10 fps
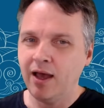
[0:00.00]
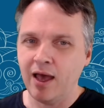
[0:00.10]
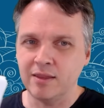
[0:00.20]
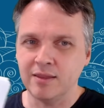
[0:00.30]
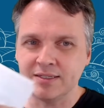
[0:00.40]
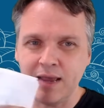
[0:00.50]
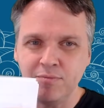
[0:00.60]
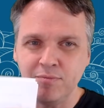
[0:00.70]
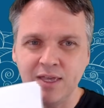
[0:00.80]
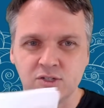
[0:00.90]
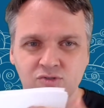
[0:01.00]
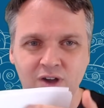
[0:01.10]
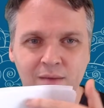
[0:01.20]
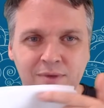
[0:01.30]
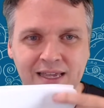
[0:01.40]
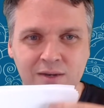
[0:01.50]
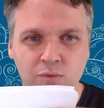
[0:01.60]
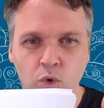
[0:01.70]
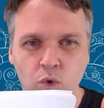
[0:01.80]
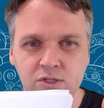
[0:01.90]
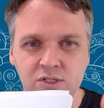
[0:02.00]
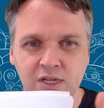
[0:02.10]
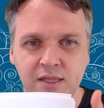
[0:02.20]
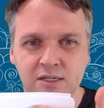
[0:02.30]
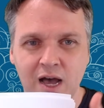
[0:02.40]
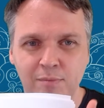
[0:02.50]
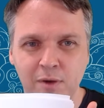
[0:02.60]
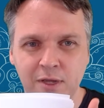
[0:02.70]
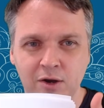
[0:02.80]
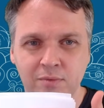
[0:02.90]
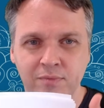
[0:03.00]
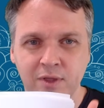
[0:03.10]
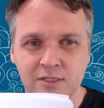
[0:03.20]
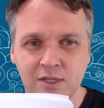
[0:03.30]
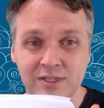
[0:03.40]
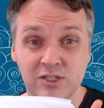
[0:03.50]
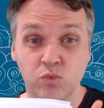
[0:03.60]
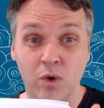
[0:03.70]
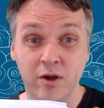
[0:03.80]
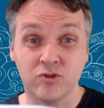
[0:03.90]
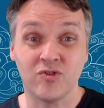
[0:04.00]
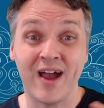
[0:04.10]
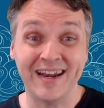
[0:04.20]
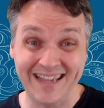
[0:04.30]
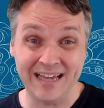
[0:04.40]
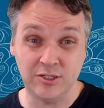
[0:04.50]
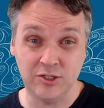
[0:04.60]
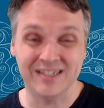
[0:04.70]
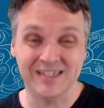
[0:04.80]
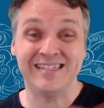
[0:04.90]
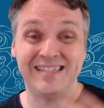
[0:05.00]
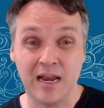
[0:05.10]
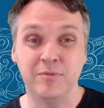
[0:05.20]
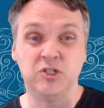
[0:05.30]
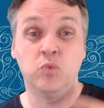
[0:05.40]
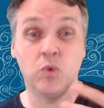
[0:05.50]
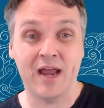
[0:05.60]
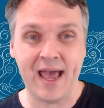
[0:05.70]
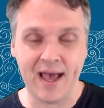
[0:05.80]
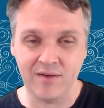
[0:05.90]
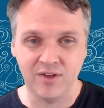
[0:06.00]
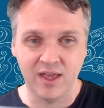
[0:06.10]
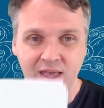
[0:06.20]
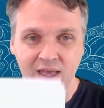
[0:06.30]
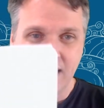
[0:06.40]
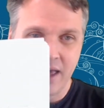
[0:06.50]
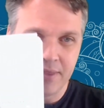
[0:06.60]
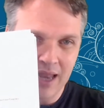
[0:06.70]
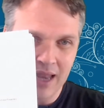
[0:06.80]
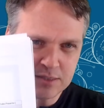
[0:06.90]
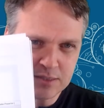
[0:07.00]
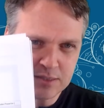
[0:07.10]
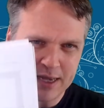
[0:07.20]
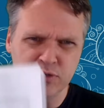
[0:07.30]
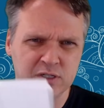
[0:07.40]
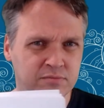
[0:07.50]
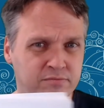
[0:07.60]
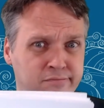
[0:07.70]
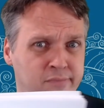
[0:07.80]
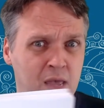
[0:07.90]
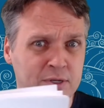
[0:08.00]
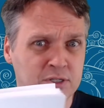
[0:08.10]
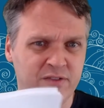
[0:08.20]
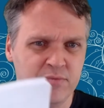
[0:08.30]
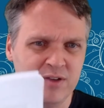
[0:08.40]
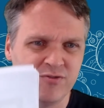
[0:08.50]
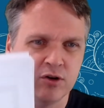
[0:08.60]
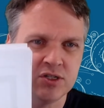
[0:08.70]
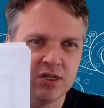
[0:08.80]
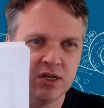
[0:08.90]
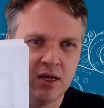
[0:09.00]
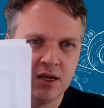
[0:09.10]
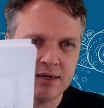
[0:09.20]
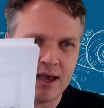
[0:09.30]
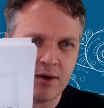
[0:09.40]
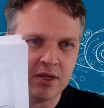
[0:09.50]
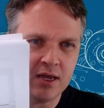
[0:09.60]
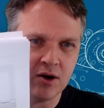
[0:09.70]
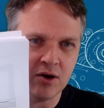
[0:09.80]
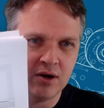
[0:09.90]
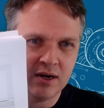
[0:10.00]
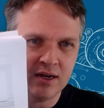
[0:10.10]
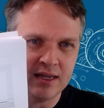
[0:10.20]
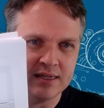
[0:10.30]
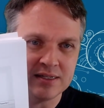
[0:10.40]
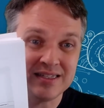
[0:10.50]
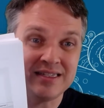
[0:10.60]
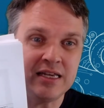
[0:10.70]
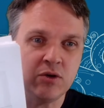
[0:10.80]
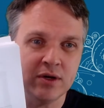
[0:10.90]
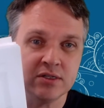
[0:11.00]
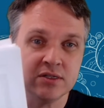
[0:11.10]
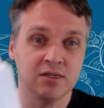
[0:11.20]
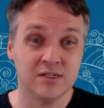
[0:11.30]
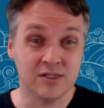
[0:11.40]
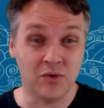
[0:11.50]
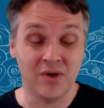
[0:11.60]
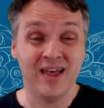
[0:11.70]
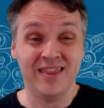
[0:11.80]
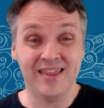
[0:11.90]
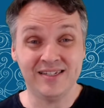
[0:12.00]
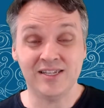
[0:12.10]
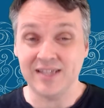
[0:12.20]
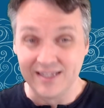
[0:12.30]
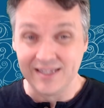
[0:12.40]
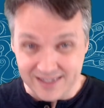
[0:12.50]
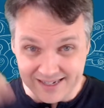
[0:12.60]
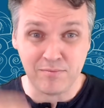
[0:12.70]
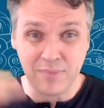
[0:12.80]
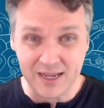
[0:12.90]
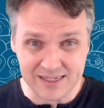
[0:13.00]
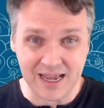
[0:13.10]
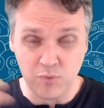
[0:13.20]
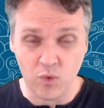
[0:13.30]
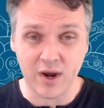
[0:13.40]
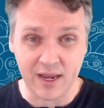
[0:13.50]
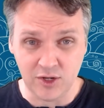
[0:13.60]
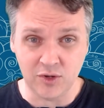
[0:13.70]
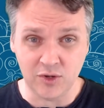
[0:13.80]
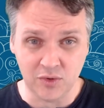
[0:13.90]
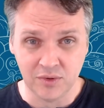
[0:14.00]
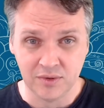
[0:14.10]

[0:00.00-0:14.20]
and then the same thing described in words at the top up here. So this is where you're trying to get to, the setup that you want to have. And the last piece, which maybe should even be first down here, is sequence. So this is step by step what I do